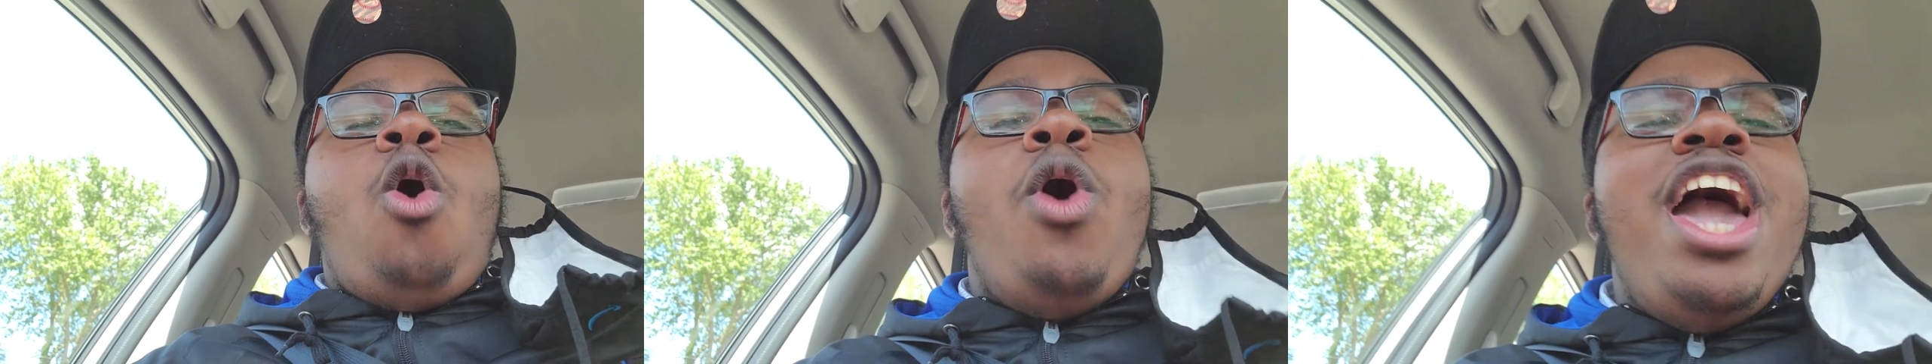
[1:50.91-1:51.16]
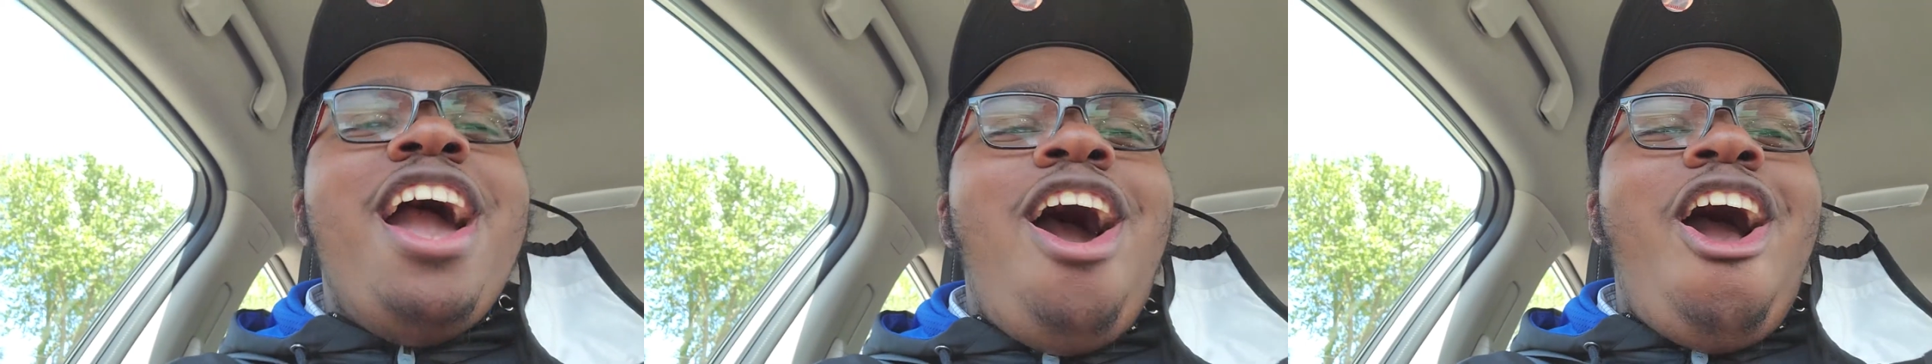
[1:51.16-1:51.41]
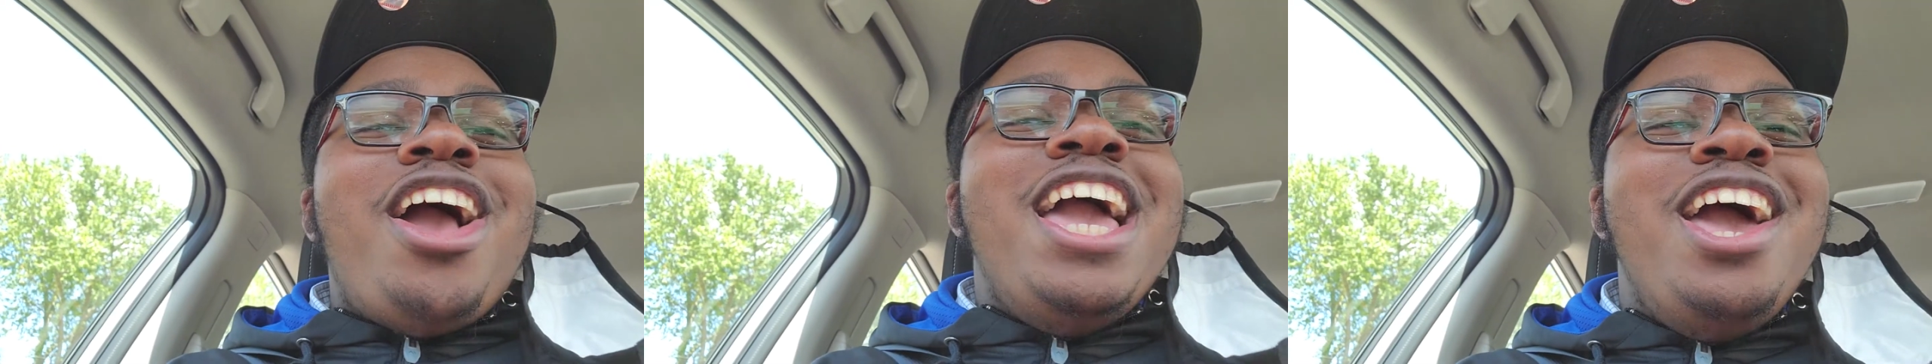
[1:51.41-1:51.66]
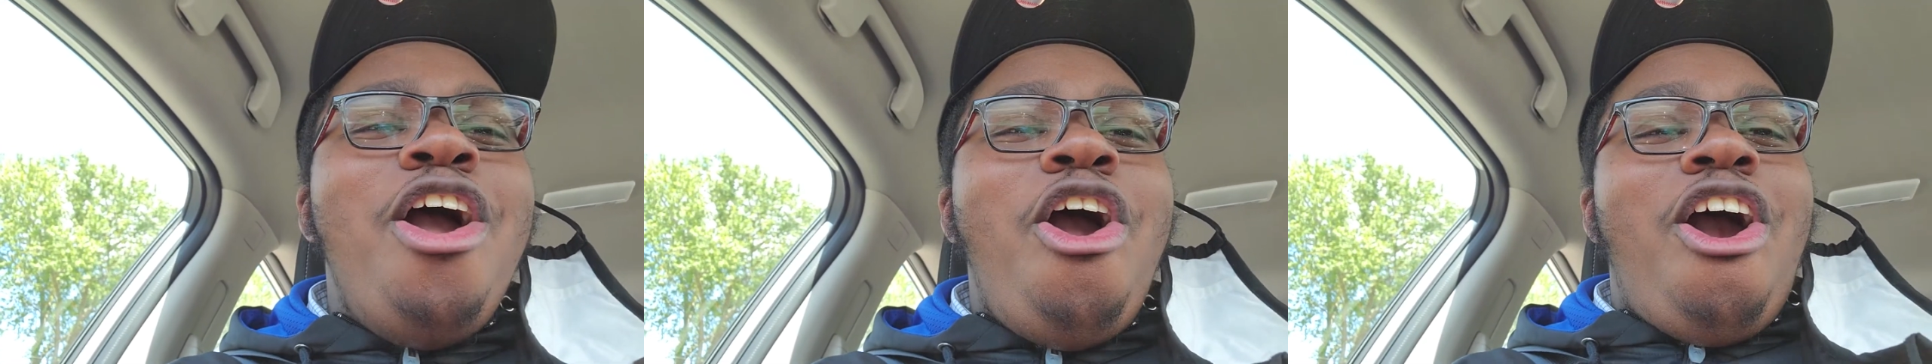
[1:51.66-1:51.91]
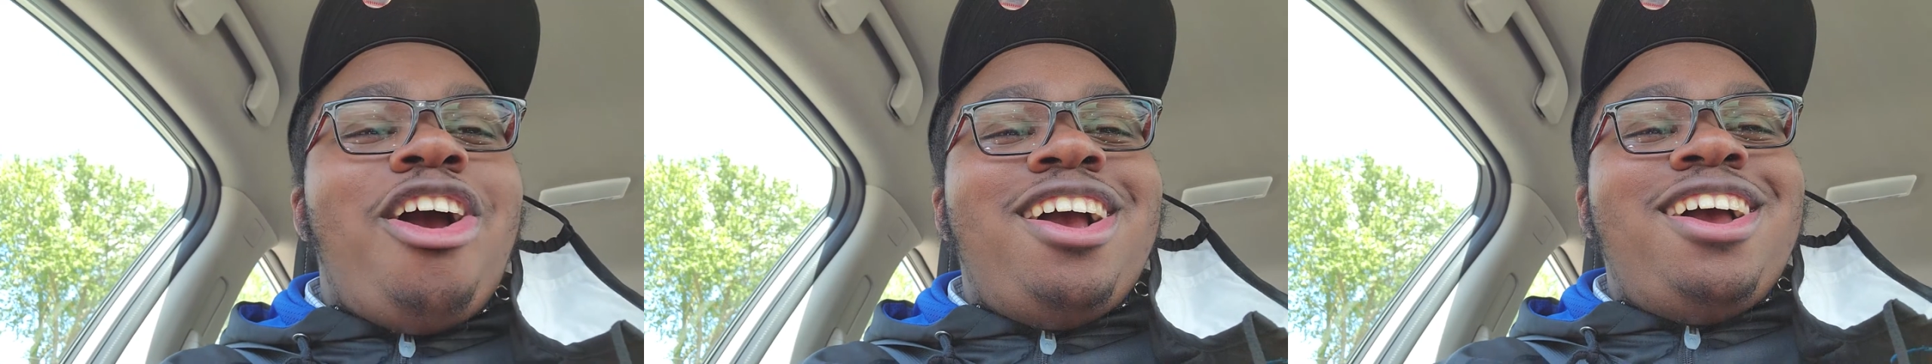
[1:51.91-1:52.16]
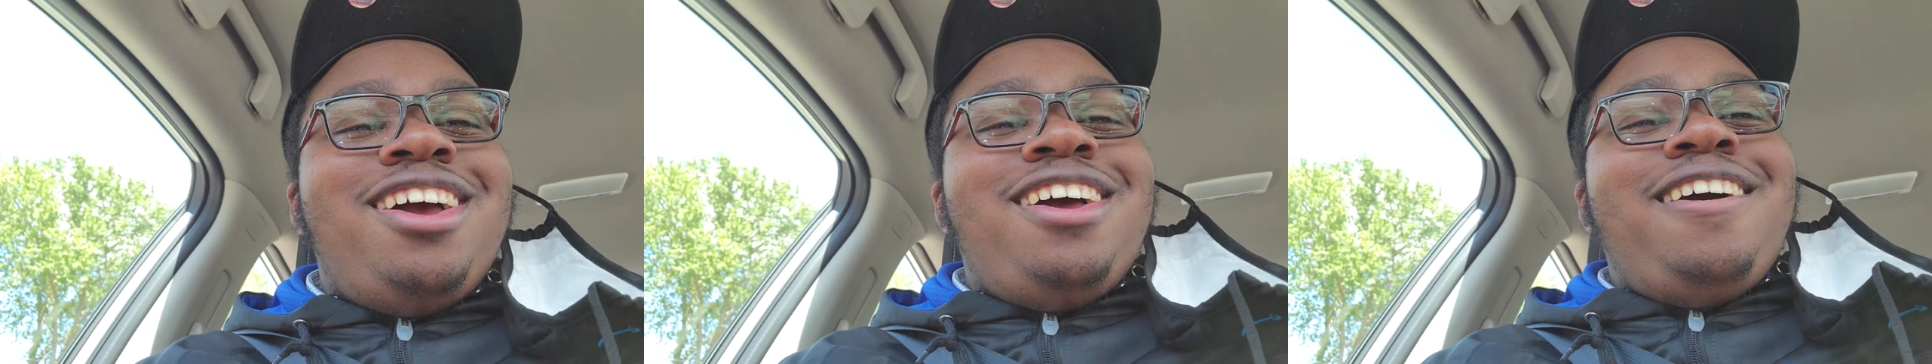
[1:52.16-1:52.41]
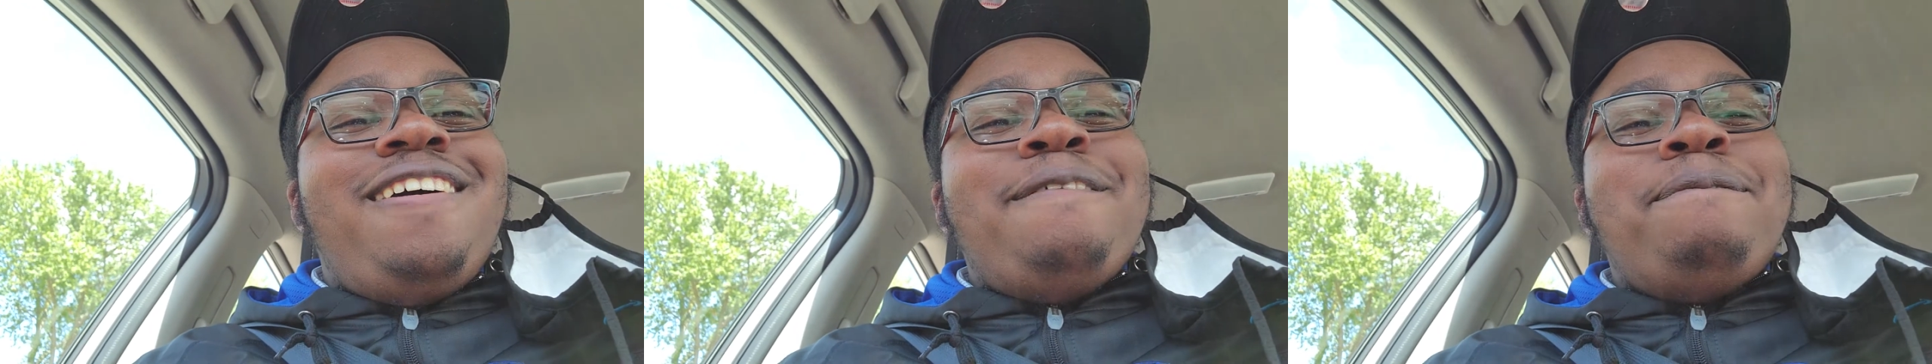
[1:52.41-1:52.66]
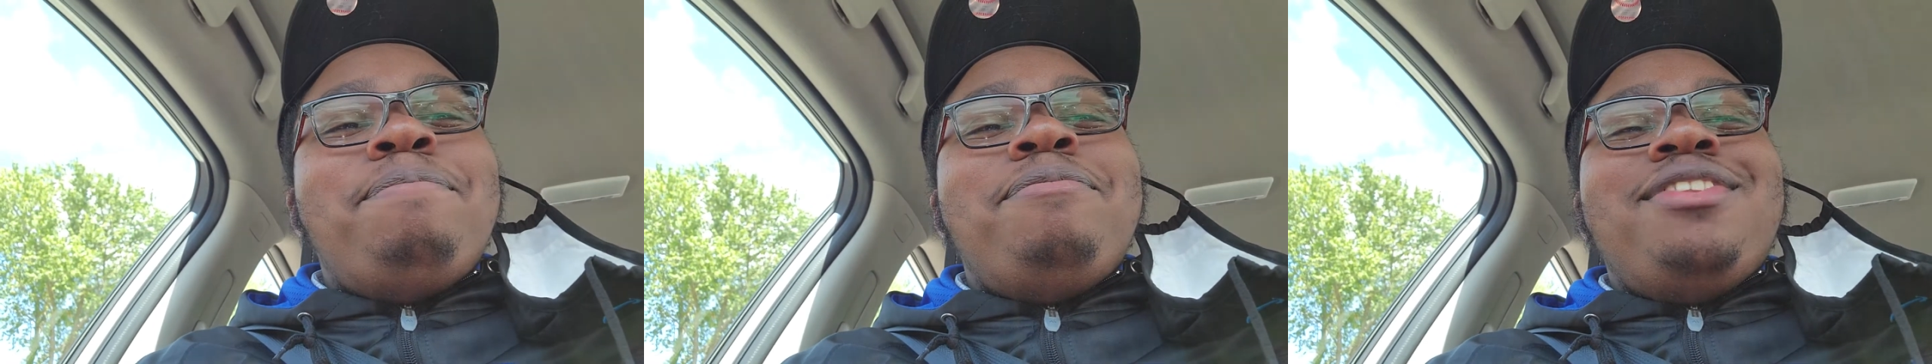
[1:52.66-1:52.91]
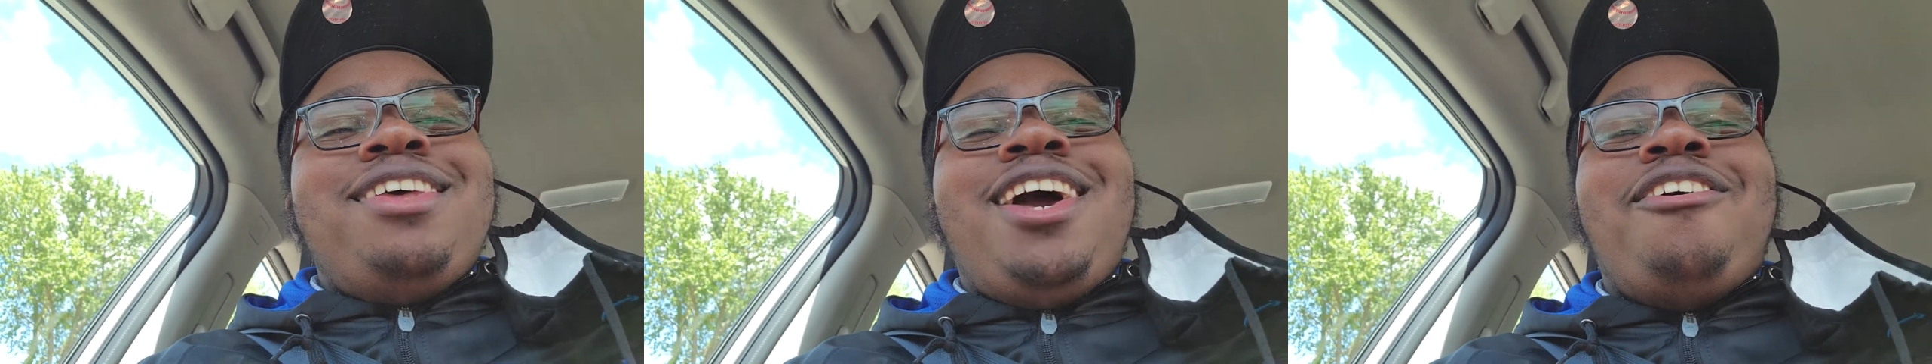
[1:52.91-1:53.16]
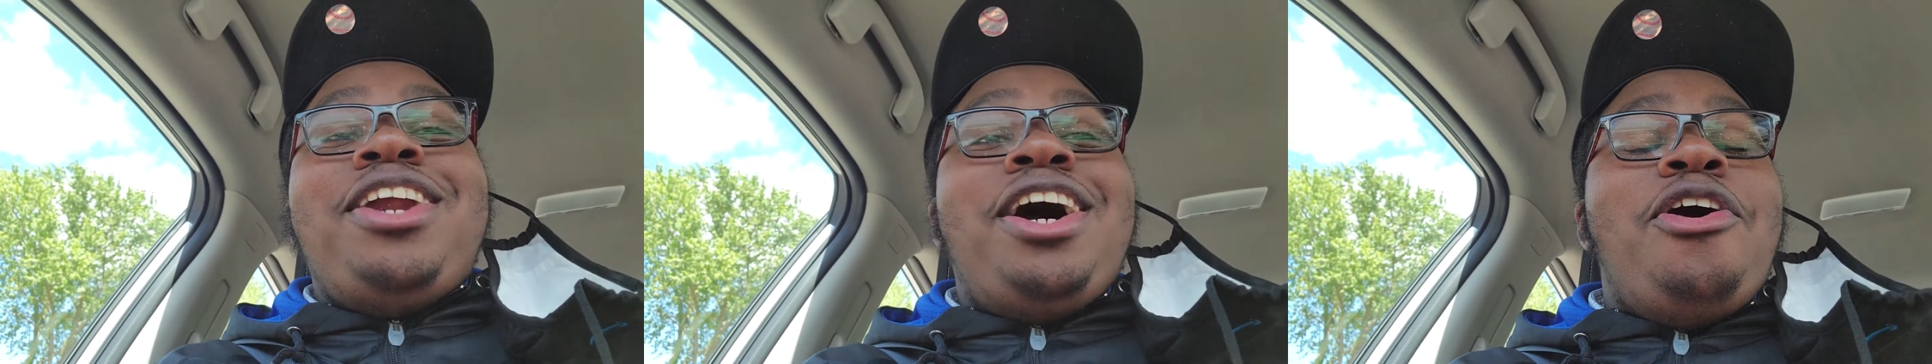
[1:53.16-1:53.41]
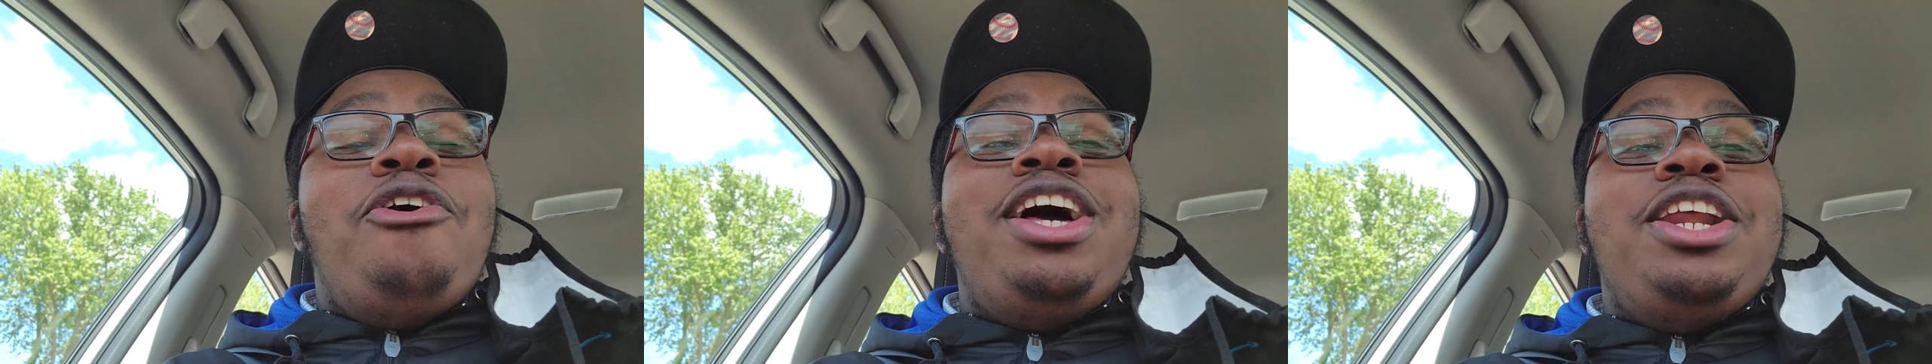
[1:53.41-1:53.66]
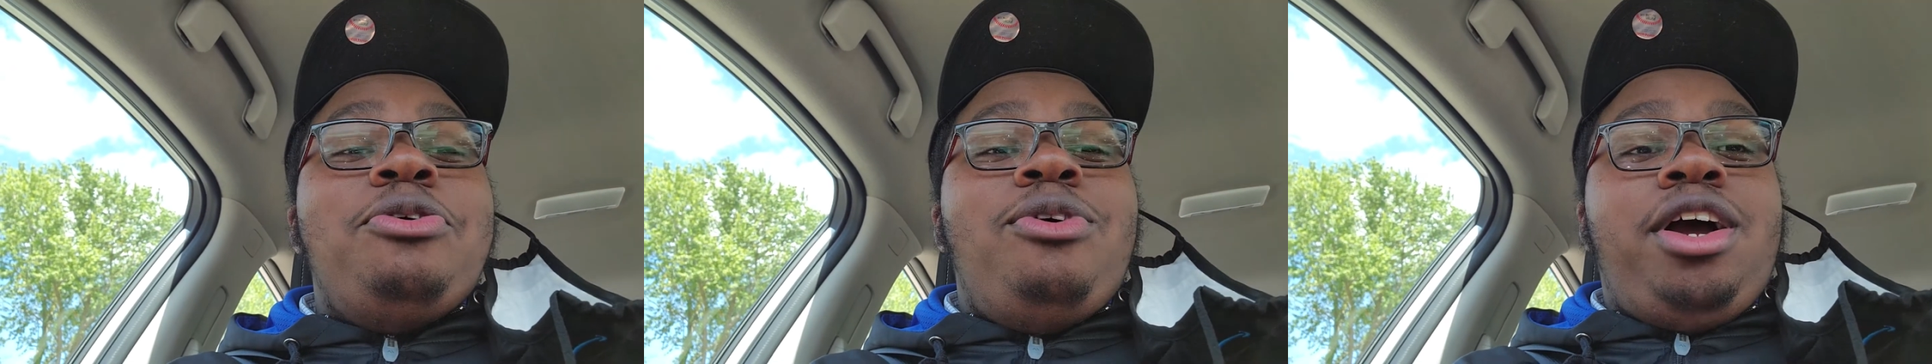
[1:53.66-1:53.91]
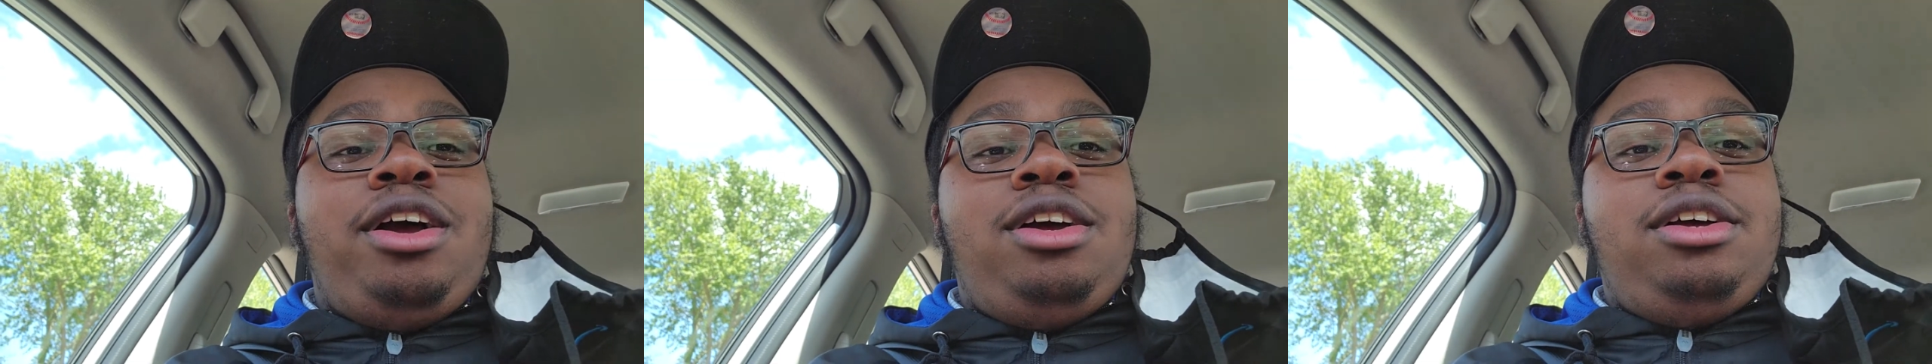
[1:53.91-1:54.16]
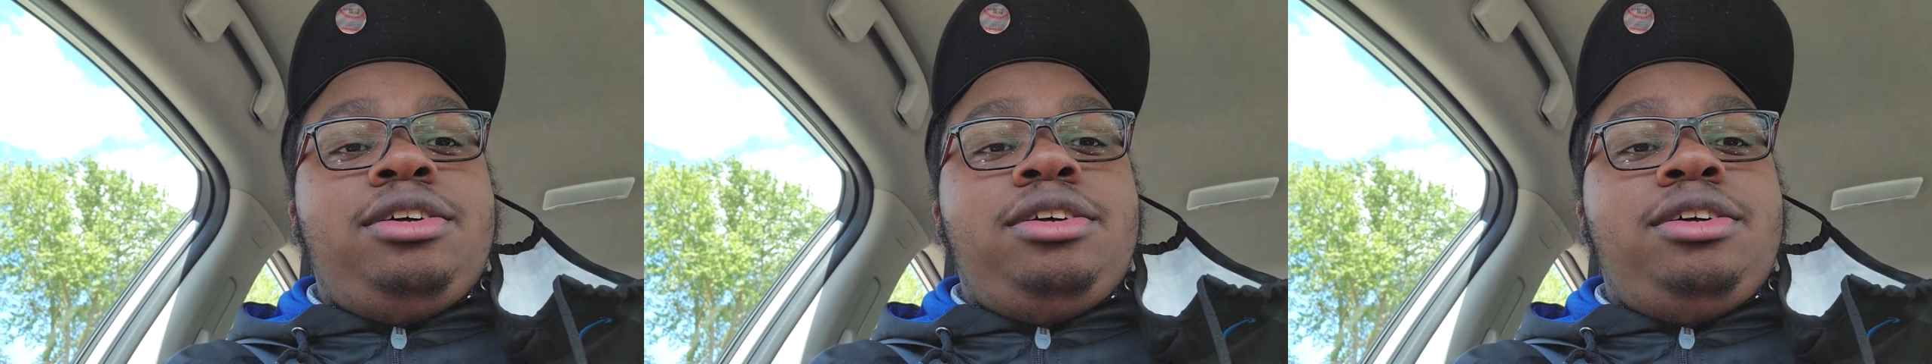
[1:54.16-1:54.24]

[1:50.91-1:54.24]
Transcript: We are here. And we're not going anywhere.